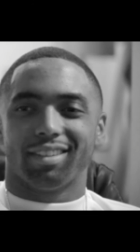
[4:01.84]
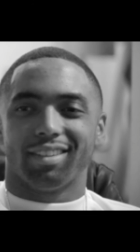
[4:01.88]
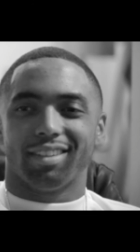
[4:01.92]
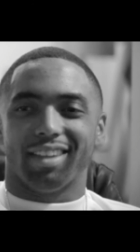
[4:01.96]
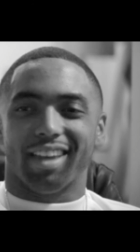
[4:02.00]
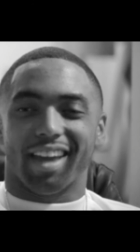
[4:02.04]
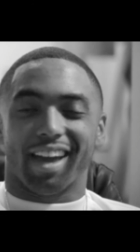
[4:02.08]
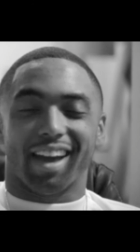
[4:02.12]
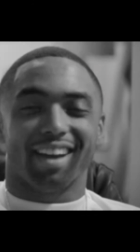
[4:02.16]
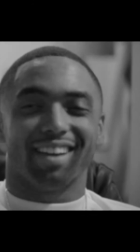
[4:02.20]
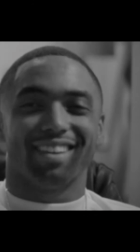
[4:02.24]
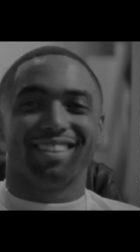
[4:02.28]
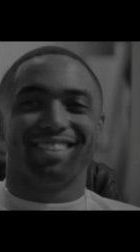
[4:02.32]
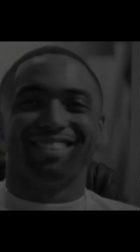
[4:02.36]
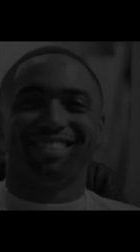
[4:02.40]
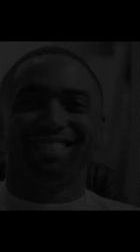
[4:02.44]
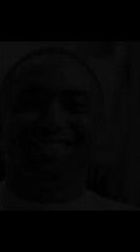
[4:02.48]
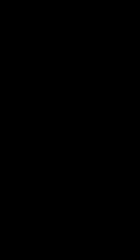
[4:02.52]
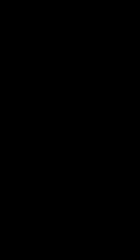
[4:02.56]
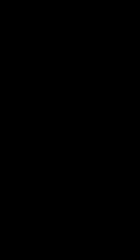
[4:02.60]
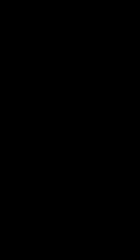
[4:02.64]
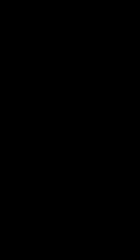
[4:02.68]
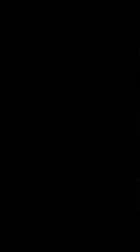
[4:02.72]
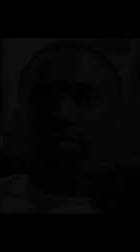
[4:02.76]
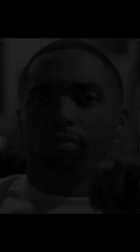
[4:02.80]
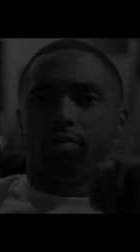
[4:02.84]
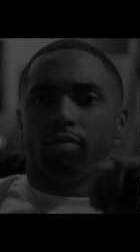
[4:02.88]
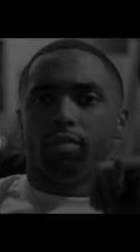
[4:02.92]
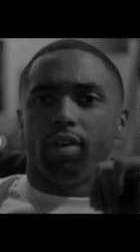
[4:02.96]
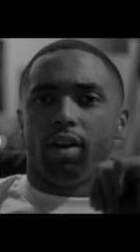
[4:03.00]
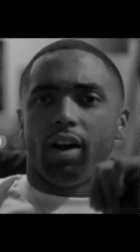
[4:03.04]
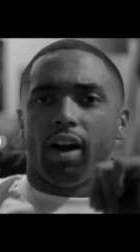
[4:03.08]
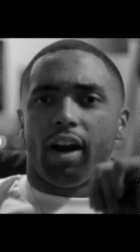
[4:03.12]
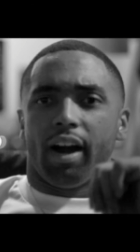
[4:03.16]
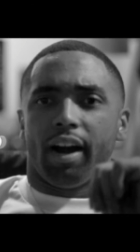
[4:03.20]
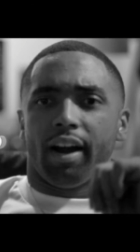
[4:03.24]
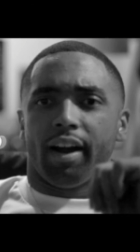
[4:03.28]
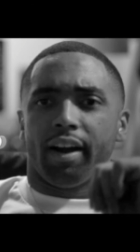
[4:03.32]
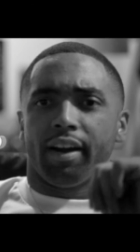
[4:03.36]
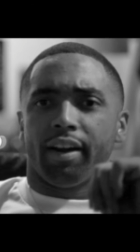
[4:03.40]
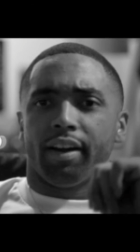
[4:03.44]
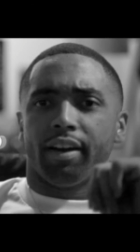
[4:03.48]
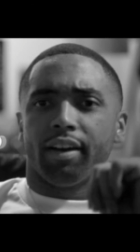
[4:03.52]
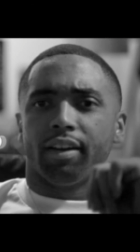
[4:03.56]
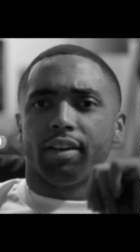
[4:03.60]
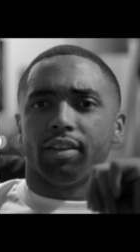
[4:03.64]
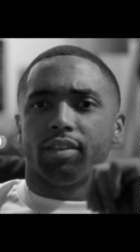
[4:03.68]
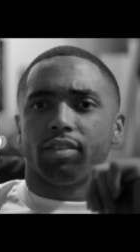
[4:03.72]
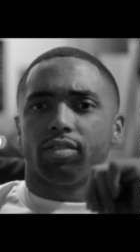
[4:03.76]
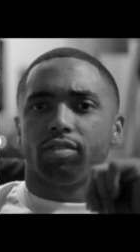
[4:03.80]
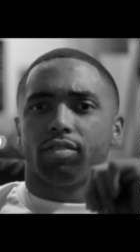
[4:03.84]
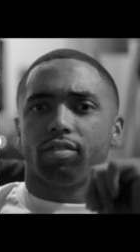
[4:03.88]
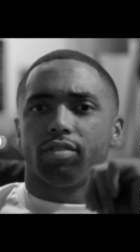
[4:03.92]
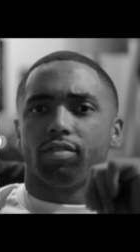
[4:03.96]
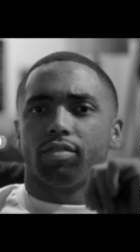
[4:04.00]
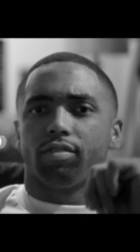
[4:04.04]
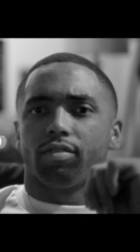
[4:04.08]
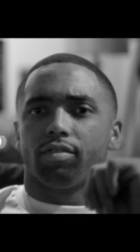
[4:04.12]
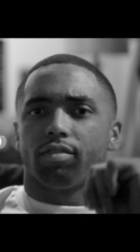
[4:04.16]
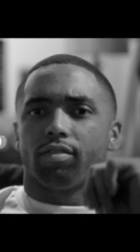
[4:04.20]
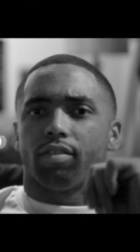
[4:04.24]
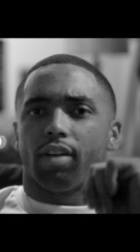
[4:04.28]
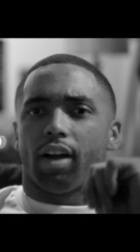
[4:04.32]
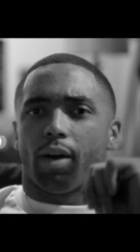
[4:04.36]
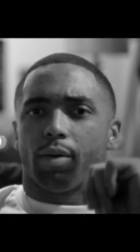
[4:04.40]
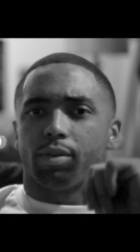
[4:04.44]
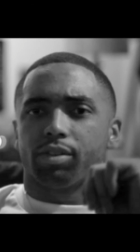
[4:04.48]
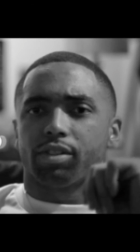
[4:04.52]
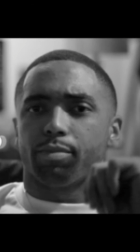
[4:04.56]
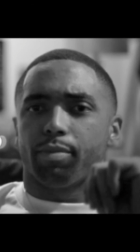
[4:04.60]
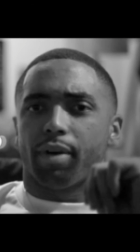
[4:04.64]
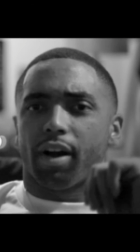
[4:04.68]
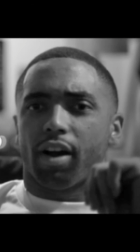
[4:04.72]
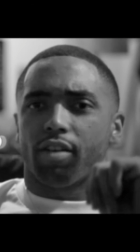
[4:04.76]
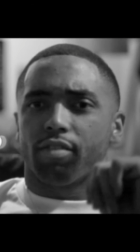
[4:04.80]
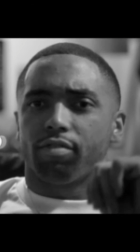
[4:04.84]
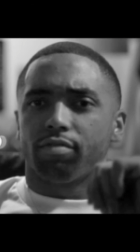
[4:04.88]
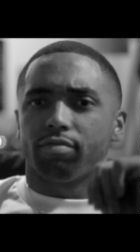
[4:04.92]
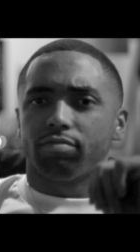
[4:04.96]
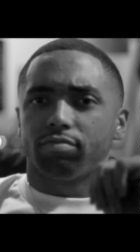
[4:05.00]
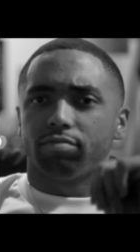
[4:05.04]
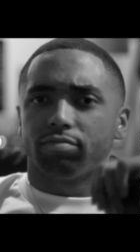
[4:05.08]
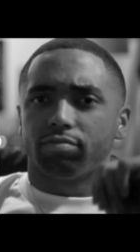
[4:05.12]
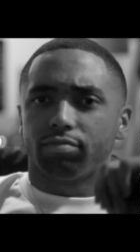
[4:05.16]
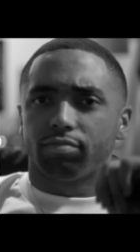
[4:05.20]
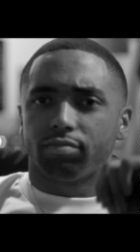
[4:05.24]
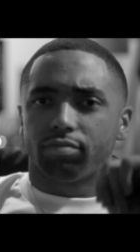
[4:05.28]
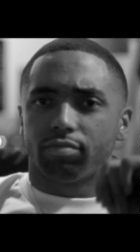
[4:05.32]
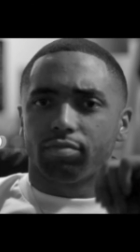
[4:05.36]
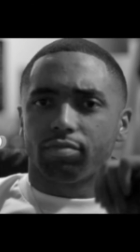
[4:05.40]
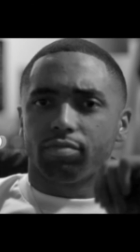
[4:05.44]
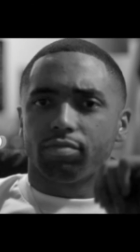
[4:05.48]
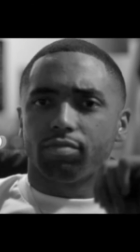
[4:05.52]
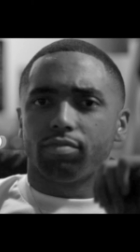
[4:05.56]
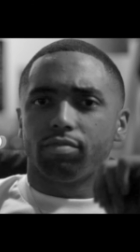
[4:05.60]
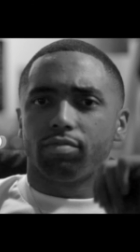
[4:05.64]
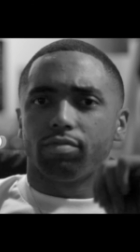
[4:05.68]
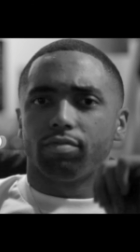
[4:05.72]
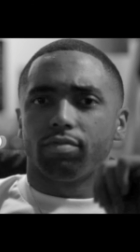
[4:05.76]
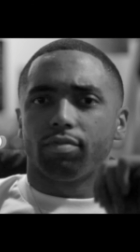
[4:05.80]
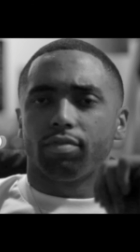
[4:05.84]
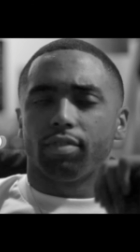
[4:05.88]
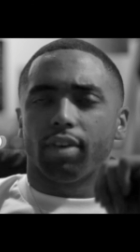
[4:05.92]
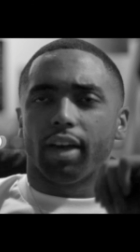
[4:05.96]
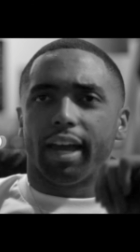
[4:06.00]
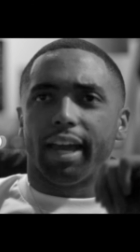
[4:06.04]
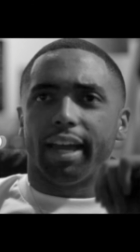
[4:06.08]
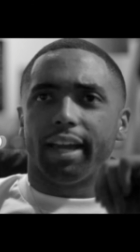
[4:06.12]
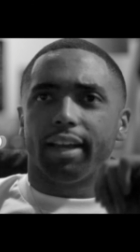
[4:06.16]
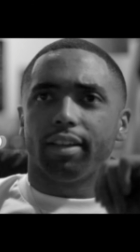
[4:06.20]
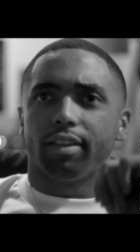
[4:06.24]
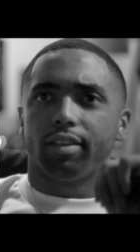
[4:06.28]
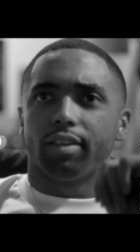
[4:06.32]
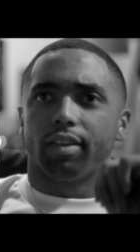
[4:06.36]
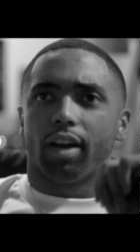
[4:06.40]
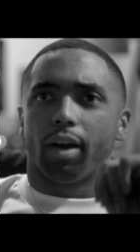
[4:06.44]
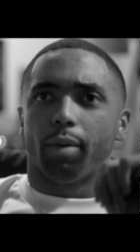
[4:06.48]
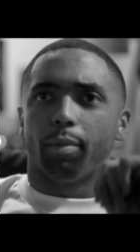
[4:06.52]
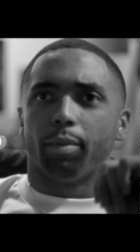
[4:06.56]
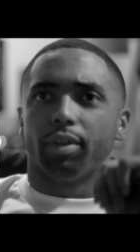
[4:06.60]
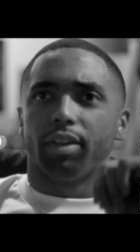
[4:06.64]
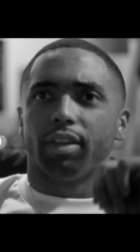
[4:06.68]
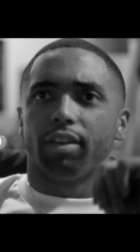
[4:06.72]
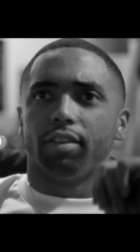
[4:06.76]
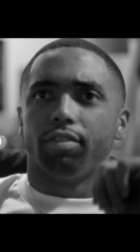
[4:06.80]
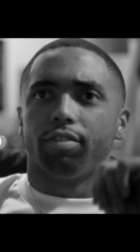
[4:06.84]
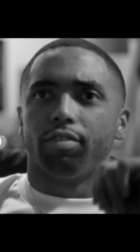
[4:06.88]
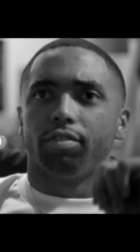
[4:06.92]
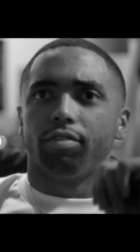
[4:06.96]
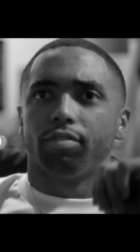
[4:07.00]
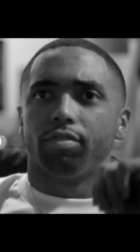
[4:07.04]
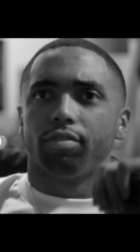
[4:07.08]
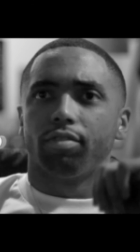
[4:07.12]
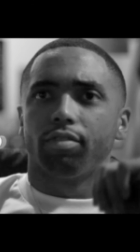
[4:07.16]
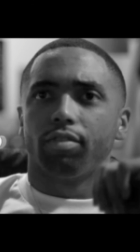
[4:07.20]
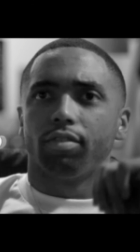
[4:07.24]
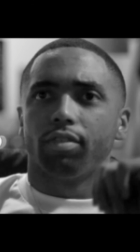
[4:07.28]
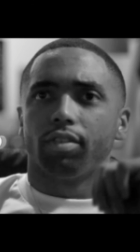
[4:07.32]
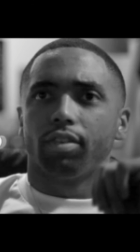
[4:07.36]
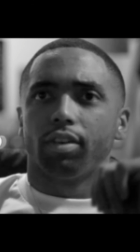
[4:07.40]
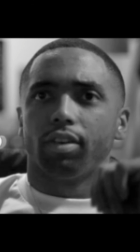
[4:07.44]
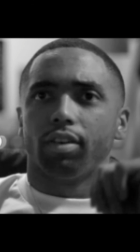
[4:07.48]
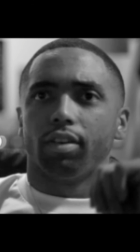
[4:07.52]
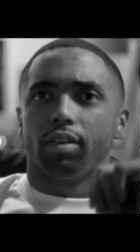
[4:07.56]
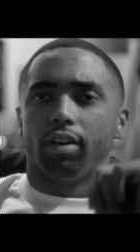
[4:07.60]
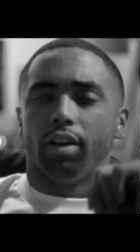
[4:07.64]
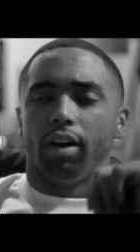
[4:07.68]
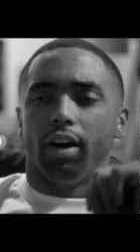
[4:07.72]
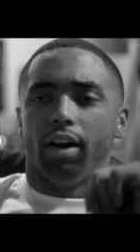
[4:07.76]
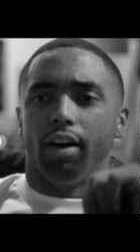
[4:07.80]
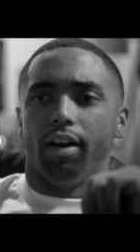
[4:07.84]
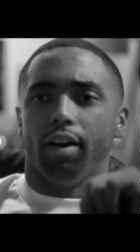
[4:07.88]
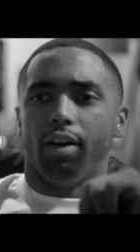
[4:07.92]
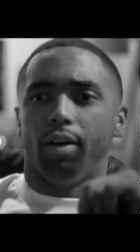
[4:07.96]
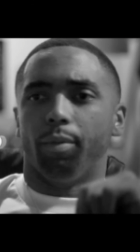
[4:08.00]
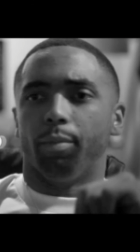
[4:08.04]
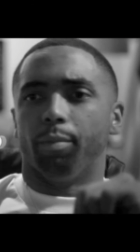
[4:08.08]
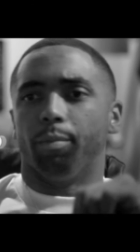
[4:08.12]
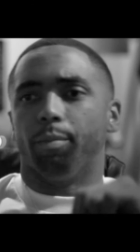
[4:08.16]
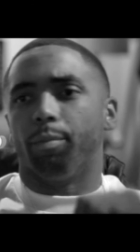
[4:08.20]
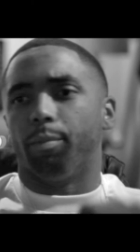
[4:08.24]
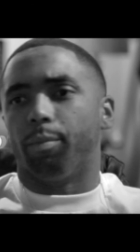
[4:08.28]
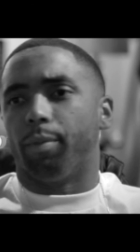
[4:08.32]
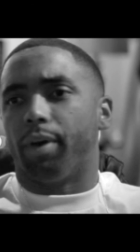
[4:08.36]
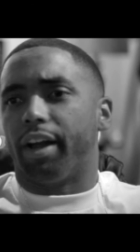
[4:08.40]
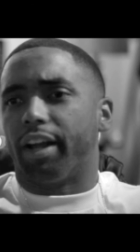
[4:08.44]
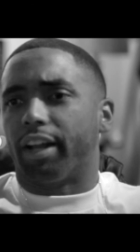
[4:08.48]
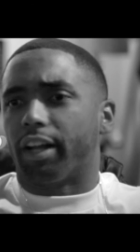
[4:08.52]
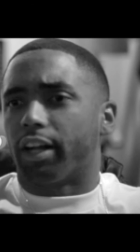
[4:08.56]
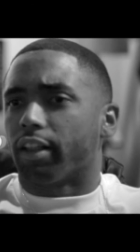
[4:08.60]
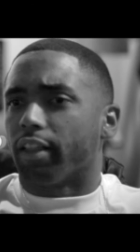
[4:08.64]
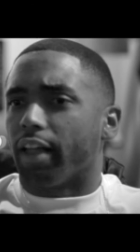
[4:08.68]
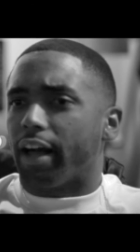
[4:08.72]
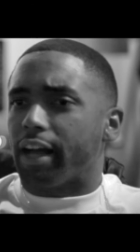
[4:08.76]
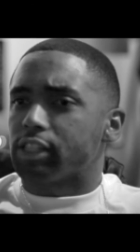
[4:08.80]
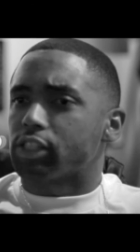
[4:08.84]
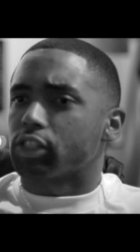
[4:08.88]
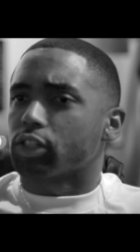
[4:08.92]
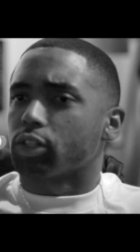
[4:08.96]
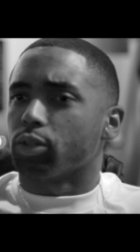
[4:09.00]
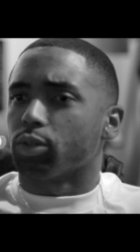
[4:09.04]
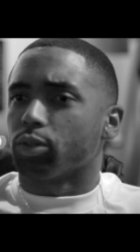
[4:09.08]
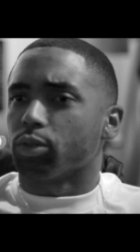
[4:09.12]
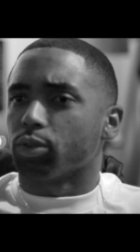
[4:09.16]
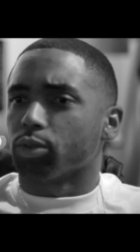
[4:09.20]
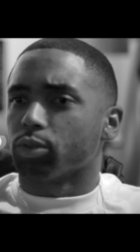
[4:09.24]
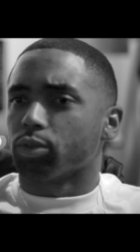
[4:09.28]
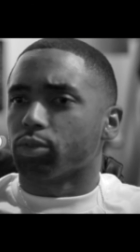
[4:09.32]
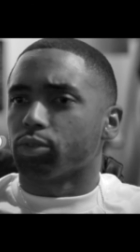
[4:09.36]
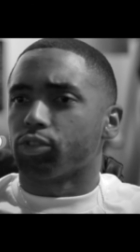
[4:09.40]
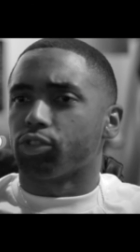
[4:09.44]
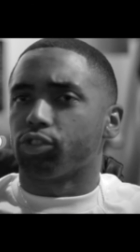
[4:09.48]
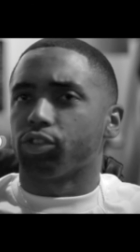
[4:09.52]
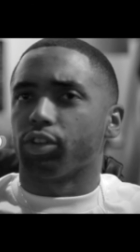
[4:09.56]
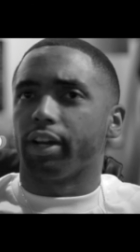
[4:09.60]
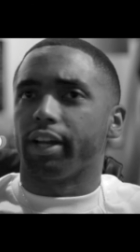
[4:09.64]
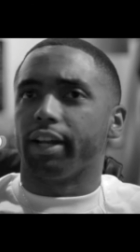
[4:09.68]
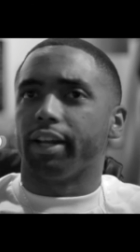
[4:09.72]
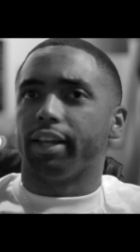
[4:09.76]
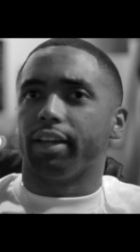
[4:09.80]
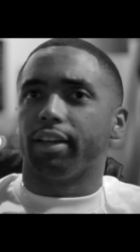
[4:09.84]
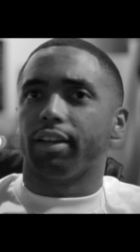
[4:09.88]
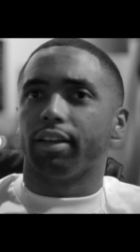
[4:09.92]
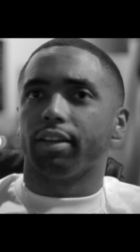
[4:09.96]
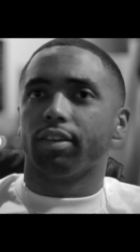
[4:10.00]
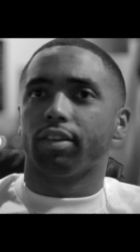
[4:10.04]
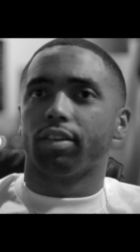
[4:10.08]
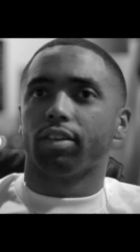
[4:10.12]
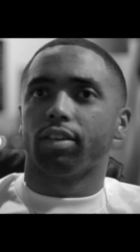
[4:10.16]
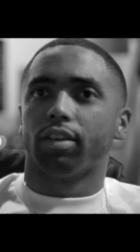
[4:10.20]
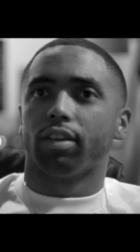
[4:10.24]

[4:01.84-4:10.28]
Yeah, I was about 8, I believe, and classical training.